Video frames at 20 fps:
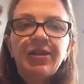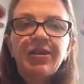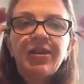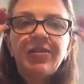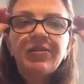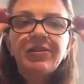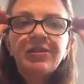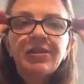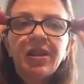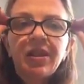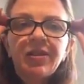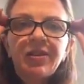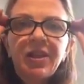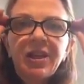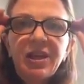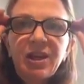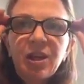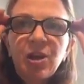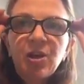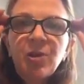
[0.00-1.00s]
There is
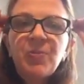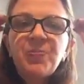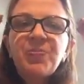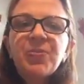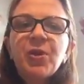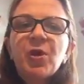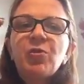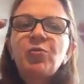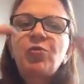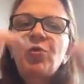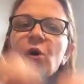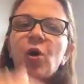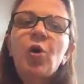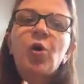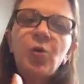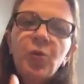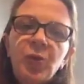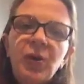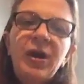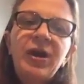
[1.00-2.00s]
nothing
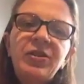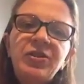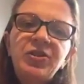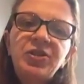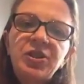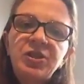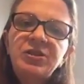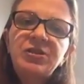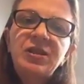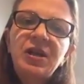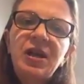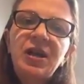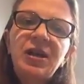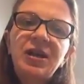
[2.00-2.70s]
wrong with just